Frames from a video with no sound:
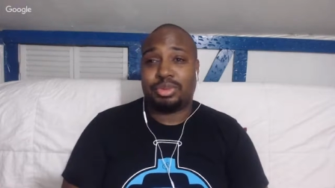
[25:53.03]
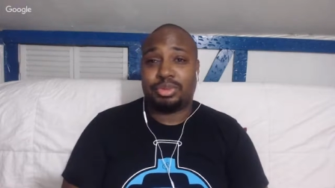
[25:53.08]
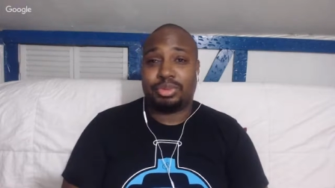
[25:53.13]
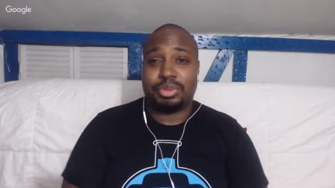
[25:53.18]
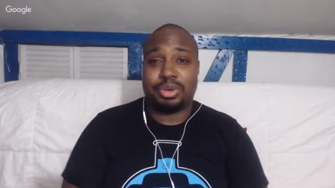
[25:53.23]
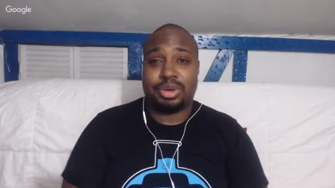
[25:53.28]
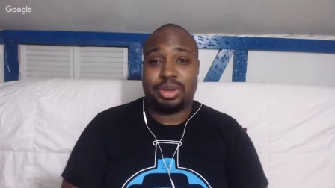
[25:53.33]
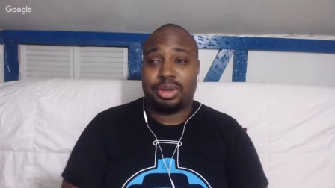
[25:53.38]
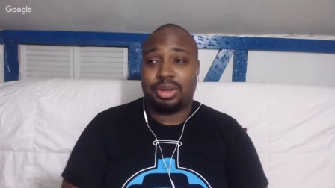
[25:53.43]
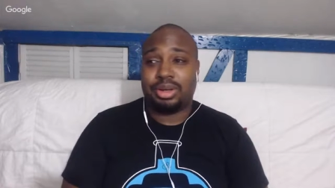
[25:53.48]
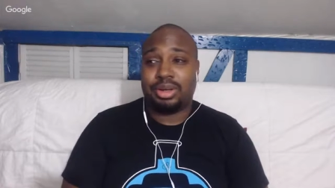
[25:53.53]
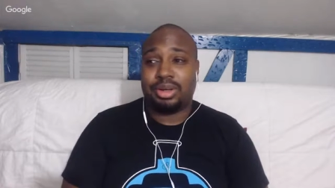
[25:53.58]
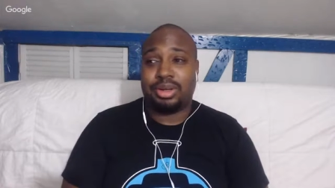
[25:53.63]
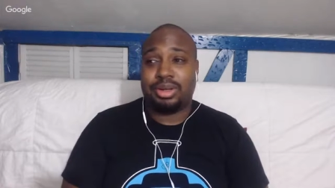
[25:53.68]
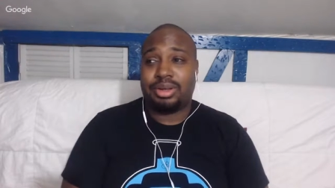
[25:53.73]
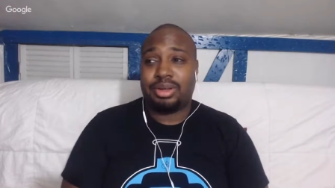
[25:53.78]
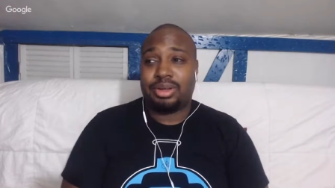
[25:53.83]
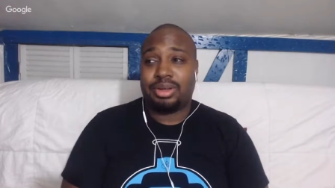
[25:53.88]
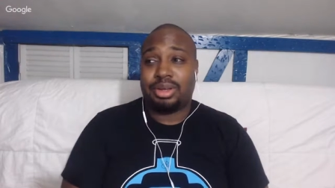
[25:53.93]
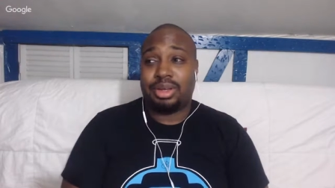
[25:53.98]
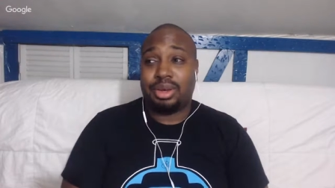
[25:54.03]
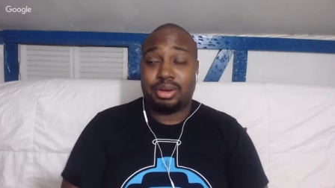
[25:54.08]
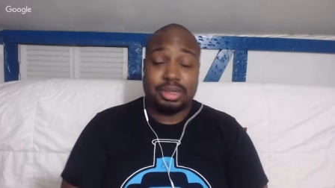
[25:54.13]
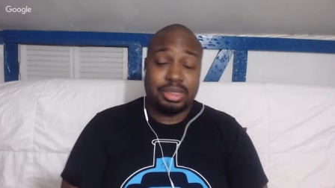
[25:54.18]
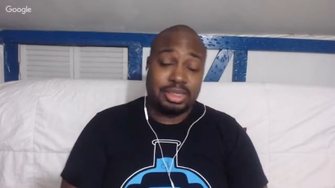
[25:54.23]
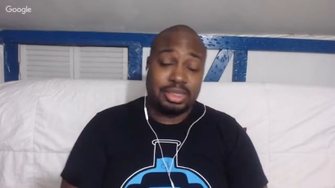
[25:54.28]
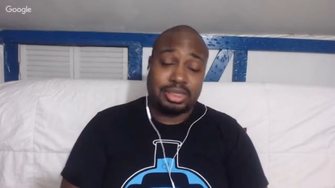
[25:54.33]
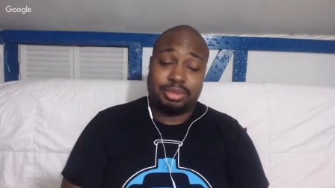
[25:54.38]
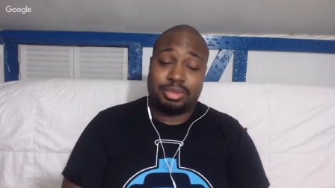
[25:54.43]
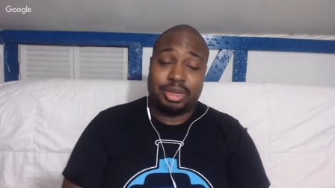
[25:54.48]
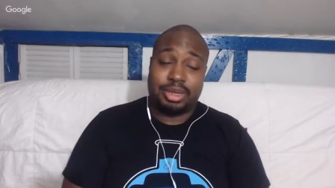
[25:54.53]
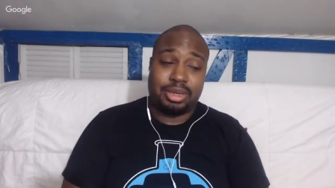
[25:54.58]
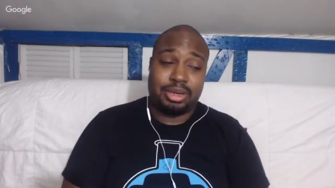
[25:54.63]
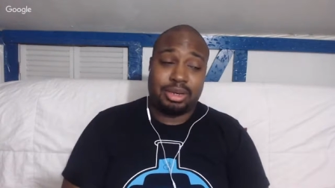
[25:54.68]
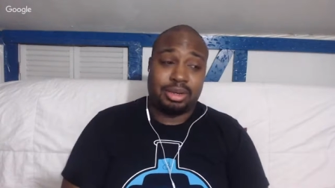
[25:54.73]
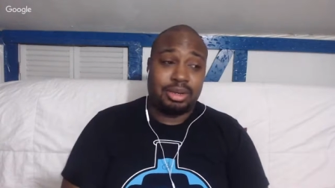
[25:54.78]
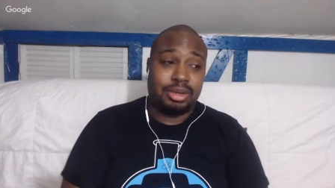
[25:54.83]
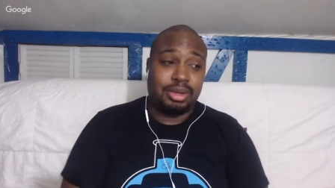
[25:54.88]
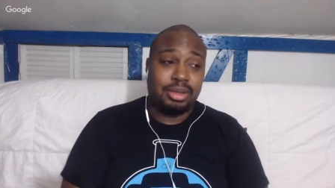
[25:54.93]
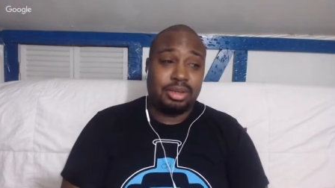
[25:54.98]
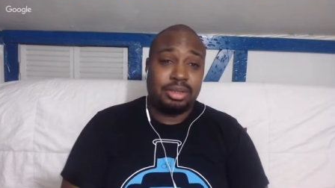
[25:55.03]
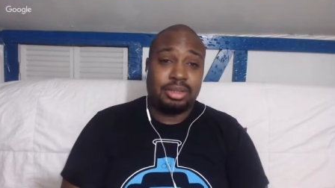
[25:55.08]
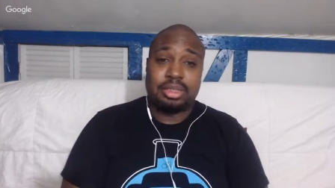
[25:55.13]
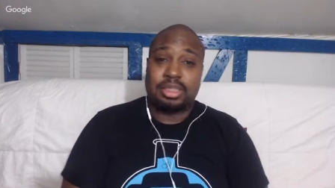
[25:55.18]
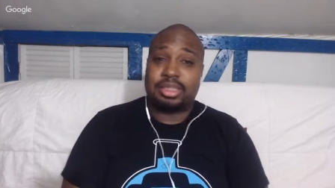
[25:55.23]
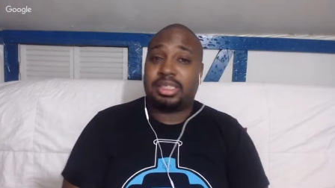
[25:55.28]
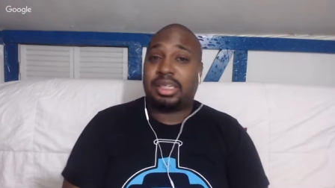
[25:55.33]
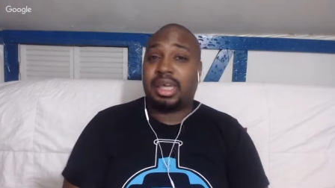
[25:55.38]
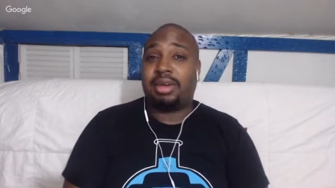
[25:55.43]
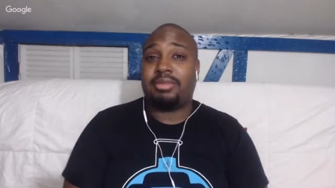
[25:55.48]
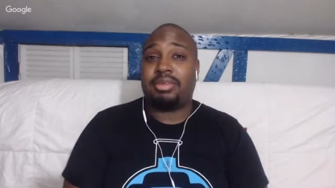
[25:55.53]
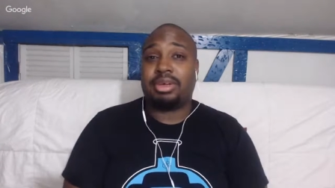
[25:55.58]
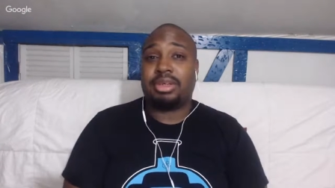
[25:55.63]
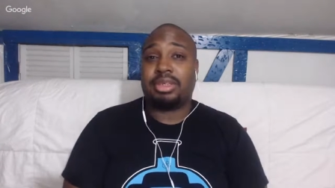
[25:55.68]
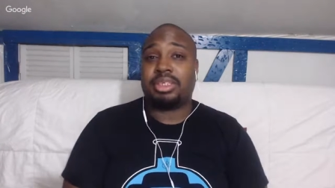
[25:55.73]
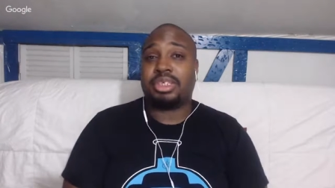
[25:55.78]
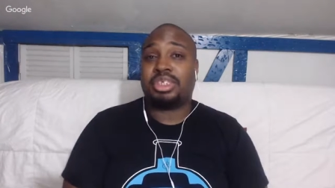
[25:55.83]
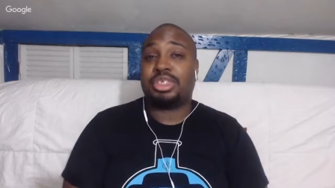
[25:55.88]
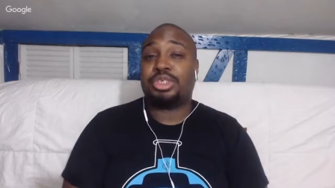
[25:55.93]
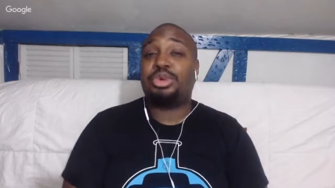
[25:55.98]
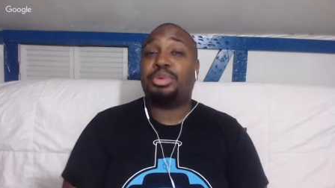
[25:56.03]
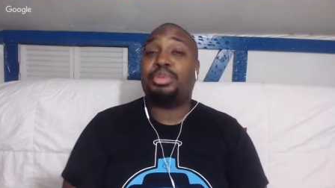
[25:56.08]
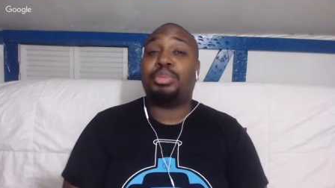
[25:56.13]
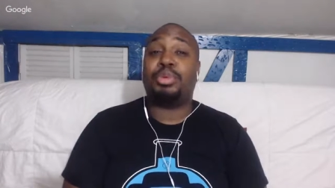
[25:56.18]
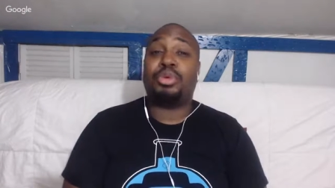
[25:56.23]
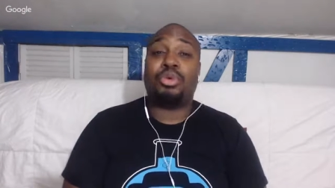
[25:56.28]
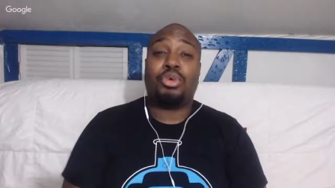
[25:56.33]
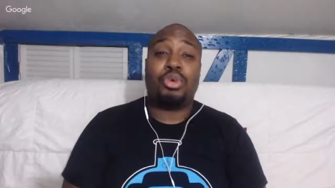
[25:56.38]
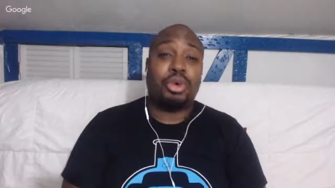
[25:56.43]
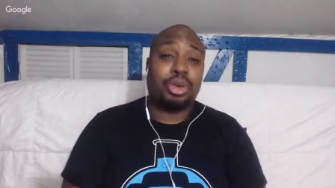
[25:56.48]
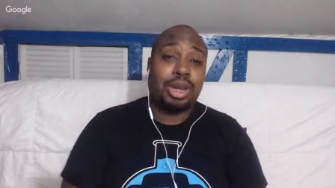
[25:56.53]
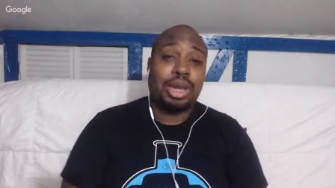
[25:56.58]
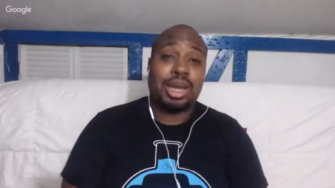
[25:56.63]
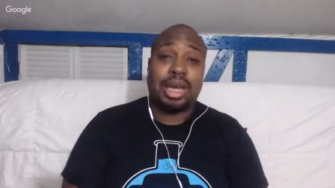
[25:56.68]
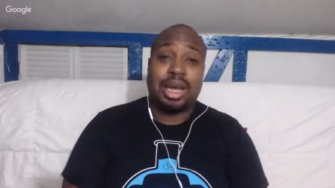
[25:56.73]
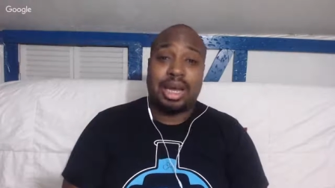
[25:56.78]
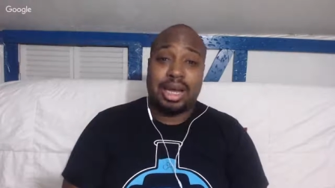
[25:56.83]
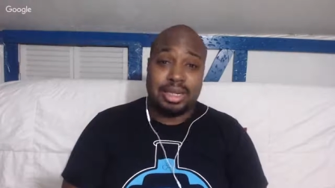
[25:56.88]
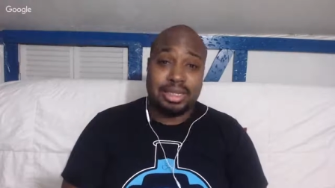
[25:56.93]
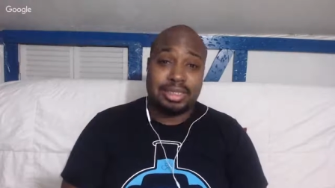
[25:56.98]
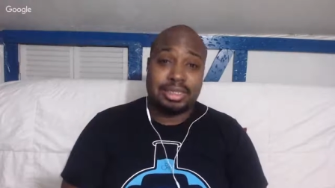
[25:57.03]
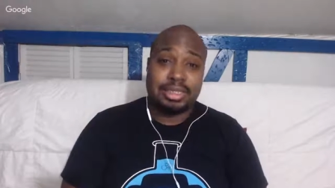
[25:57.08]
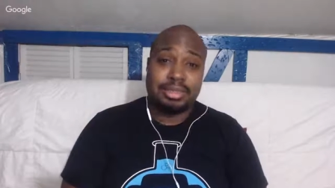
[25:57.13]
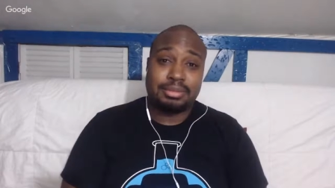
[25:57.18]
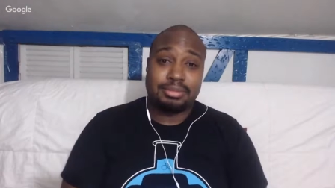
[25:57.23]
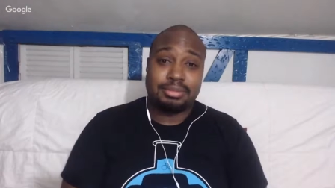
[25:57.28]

But you know, because I mean, the Saviors are super organized.